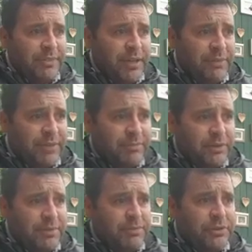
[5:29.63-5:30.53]
me with
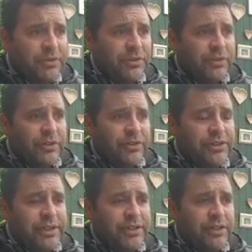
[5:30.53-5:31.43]
multiple
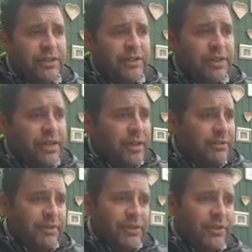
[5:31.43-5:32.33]
sclerosis or
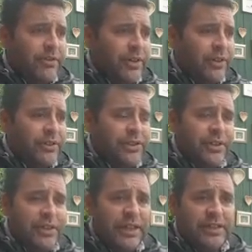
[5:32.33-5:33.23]
with
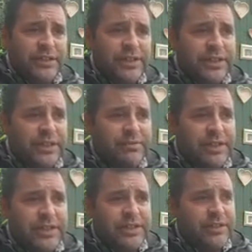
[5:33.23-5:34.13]
neurological illnesses,
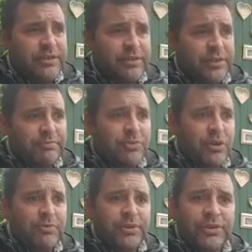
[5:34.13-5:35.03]
which, at the
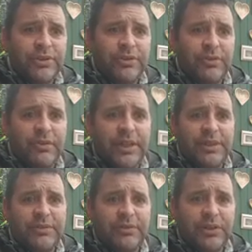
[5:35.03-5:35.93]
moment there's no
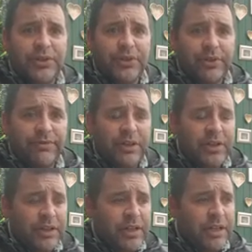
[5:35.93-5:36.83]
actual cure
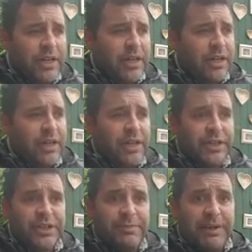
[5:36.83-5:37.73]
for.
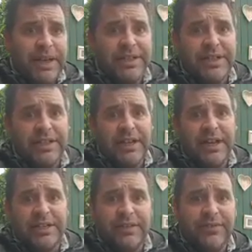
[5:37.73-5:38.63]
And especially the
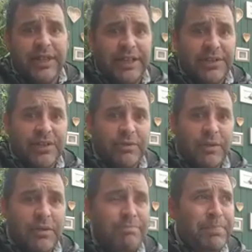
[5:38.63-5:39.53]
likes of cancer,
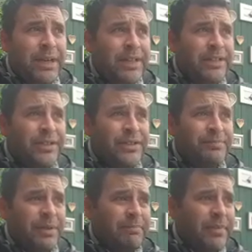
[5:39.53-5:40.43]
where billions has
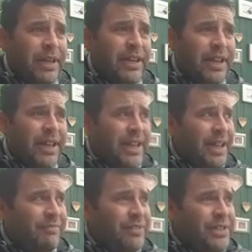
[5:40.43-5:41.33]
been made.
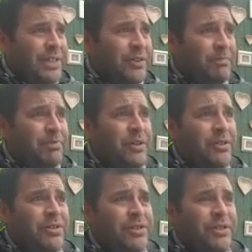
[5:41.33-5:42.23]
Every single
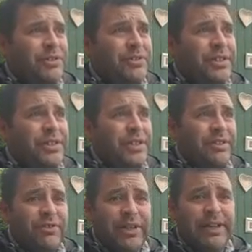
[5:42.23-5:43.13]
person you used to
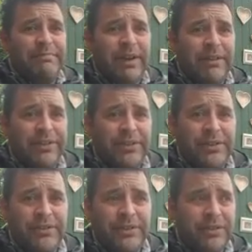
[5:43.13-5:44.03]
see running in
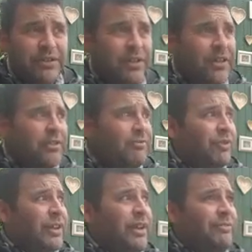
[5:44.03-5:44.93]
marathons and
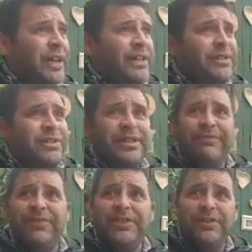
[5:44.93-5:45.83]
running events,
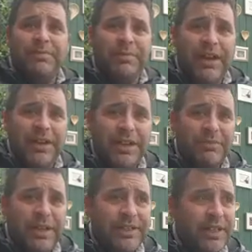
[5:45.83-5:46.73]
every supermarket you
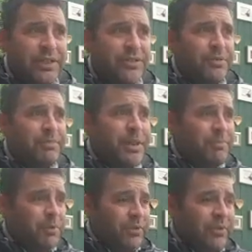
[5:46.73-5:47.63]
went into,
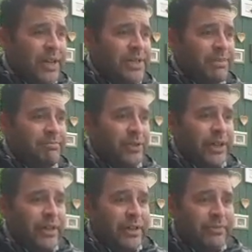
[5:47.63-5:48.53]
people were raising
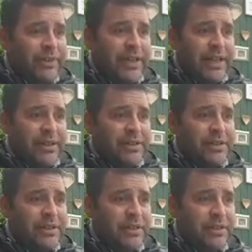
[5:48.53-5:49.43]
money for
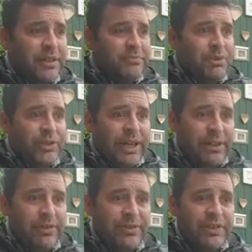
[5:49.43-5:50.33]
cancer, but
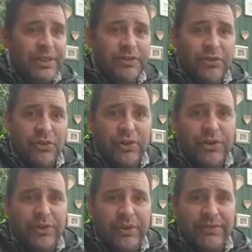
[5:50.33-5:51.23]
yet we've still no
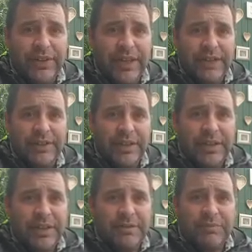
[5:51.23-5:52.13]
cure for that.
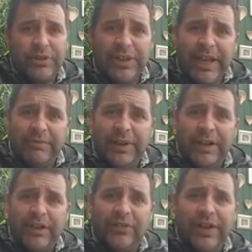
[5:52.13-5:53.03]
But yet we
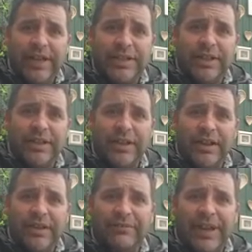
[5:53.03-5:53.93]
can create
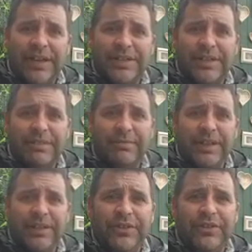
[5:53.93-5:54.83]
a vaccine
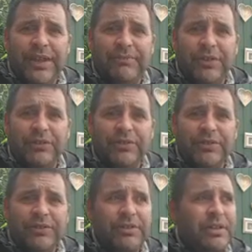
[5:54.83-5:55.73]
within 3
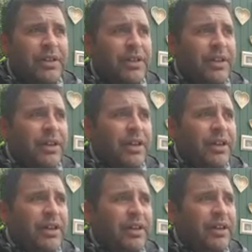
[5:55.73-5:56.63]
months,
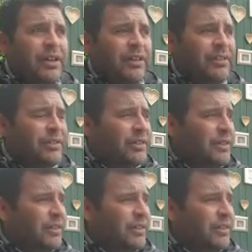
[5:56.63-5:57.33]
and